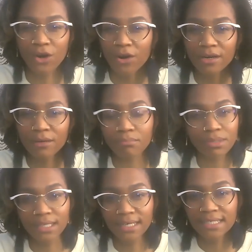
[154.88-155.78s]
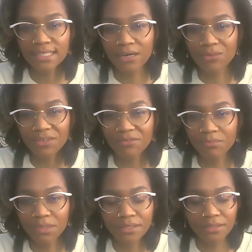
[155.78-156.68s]
dark place that we've
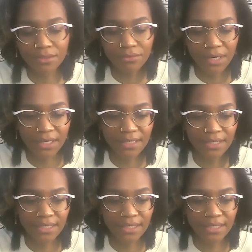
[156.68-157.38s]
been in, right?